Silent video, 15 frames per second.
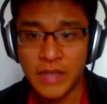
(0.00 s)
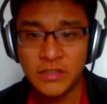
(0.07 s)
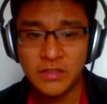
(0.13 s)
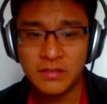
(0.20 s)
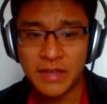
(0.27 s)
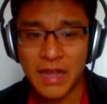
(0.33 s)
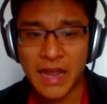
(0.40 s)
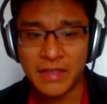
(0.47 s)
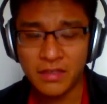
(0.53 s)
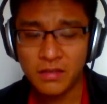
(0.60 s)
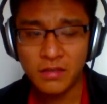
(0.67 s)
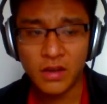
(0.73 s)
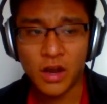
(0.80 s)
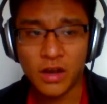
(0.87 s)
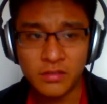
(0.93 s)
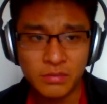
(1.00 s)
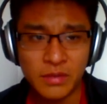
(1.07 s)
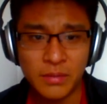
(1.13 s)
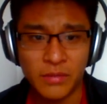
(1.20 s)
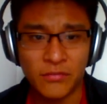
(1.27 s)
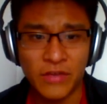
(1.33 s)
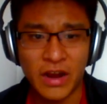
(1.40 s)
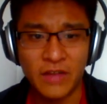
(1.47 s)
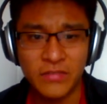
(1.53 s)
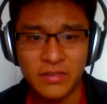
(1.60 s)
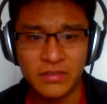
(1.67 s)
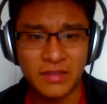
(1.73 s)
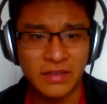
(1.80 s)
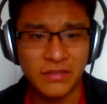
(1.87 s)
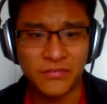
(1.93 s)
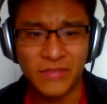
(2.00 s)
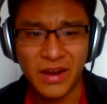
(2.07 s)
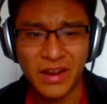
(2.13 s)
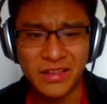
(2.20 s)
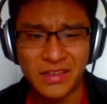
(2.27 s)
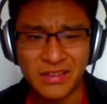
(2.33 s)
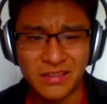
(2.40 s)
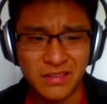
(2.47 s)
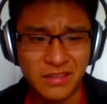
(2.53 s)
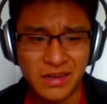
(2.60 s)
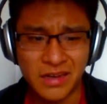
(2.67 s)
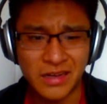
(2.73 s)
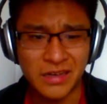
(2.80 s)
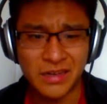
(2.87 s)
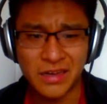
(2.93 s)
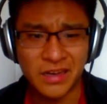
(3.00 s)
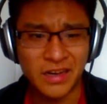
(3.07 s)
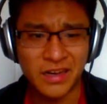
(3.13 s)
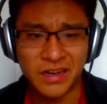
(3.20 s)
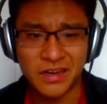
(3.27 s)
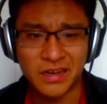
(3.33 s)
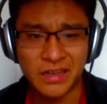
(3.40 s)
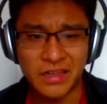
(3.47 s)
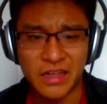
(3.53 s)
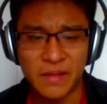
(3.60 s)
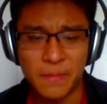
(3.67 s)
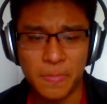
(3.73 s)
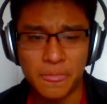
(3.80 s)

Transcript: it's just that I think the awesome thing about Firefist is that the